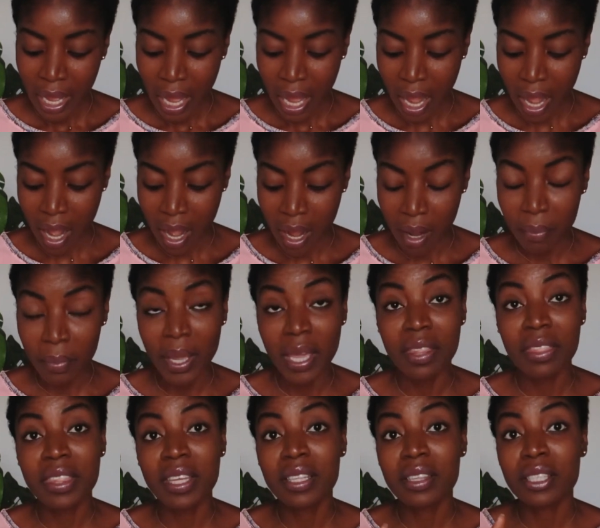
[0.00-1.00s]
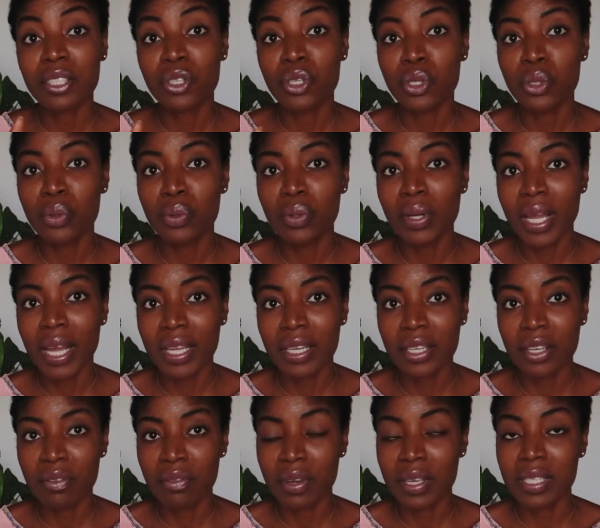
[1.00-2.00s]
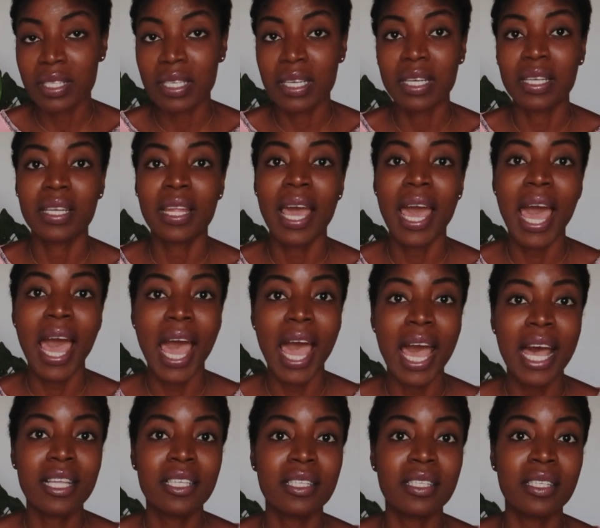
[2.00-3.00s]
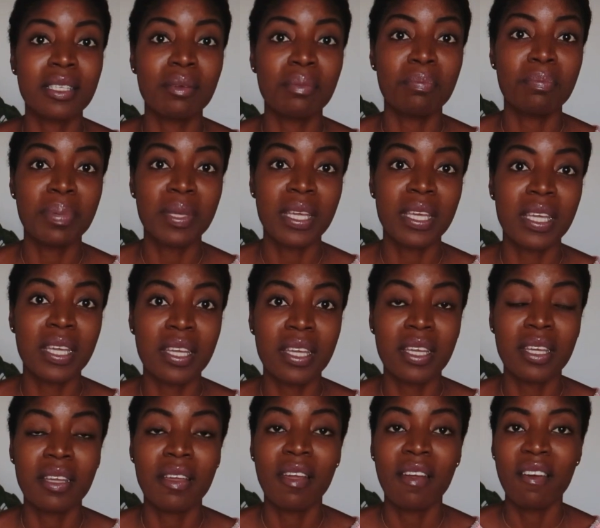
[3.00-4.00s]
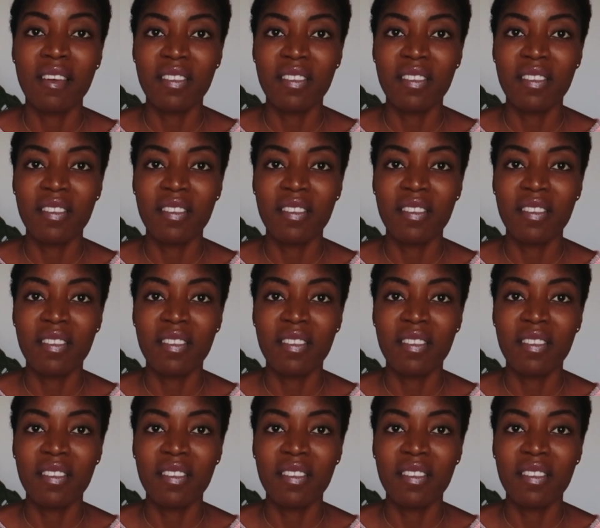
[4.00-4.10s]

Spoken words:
And then the 2 Ghanaian resident has to be